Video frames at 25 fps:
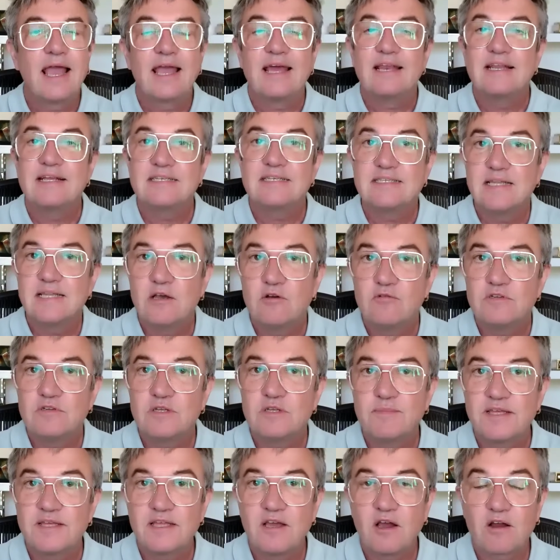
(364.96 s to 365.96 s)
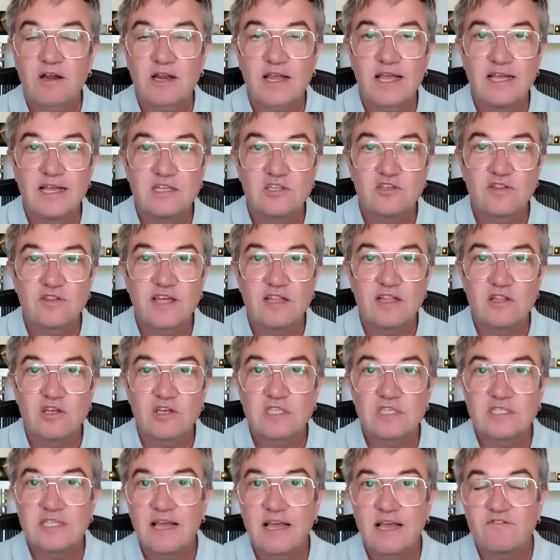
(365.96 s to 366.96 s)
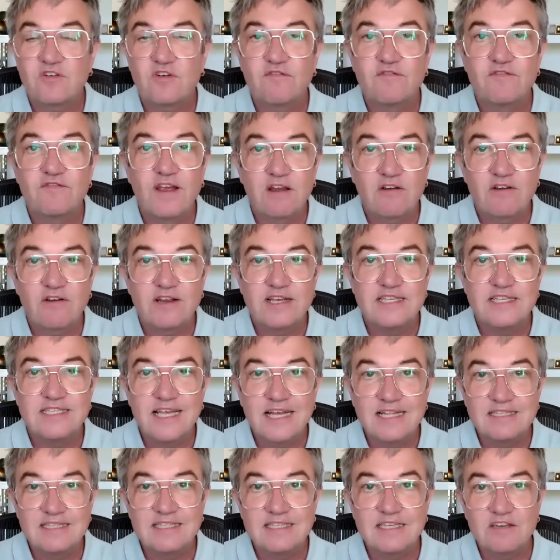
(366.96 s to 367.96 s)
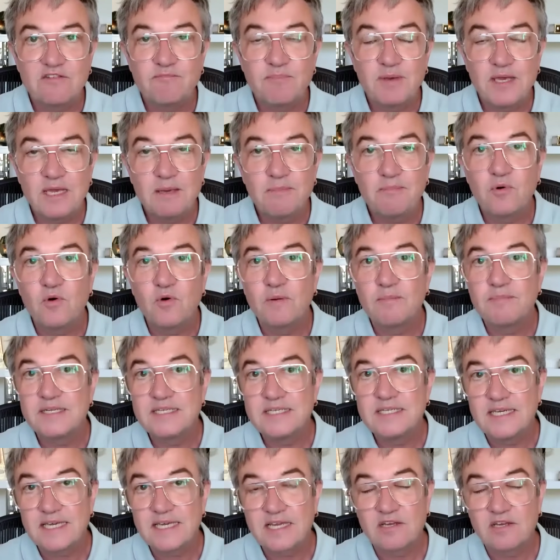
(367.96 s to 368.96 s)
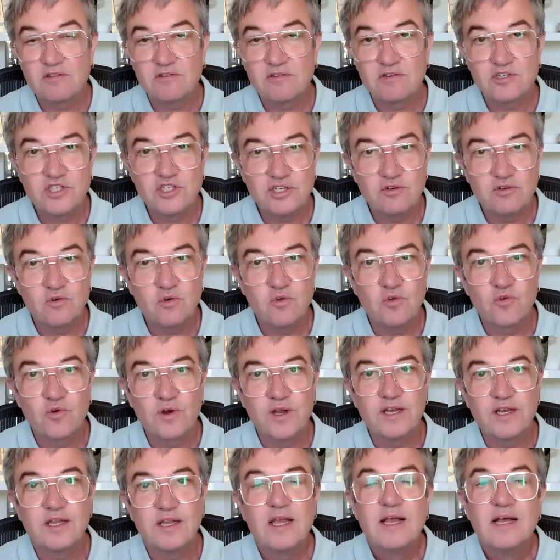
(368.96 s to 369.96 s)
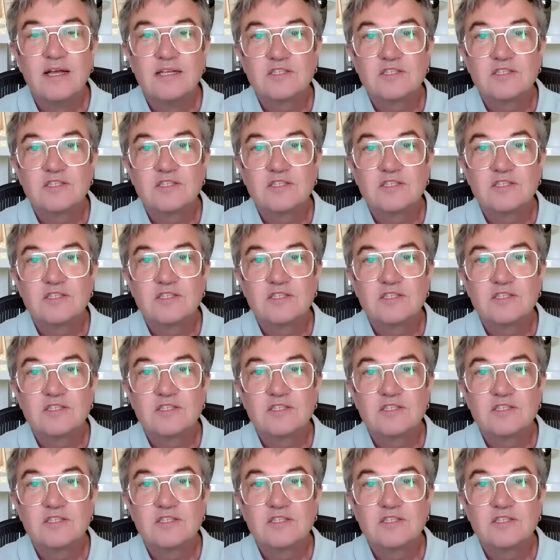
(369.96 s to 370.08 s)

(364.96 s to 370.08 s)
and is known to be the archangel that looks after very sensitive people, in particular children.